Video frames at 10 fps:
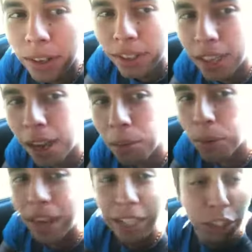
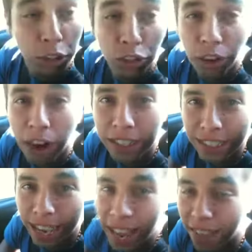So we got two
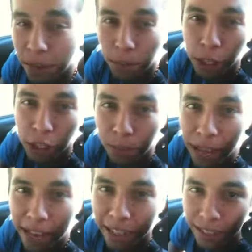trunks and the
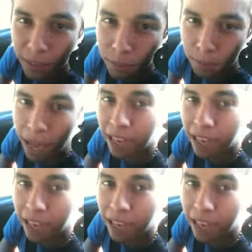merch bag in the